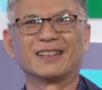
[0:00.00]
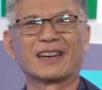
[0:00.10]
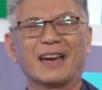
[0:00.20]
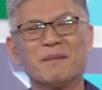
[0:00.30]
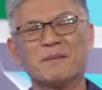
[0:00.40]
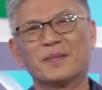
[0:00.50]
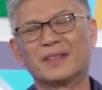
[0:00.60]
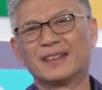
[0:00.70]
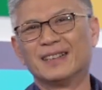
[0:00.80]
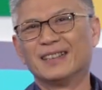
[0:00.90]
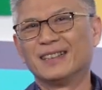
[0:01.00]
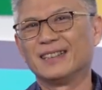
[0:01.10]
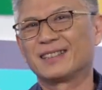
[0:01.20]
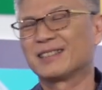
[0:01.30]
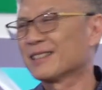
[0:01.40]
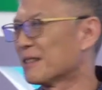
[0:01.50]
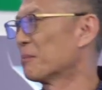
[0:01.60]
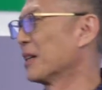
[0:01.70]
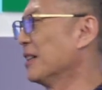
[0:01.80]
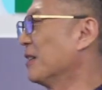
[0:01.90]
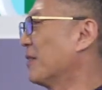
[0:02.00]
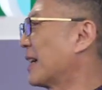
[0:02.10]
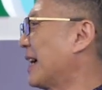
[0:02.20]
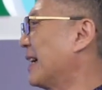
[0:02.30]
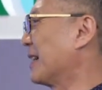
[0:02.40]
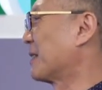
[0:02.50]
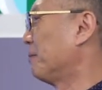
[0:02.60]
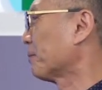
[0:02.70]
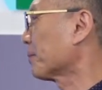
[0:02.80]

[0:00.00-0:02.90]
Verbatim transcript: okay? It's just the beginning of the chaos.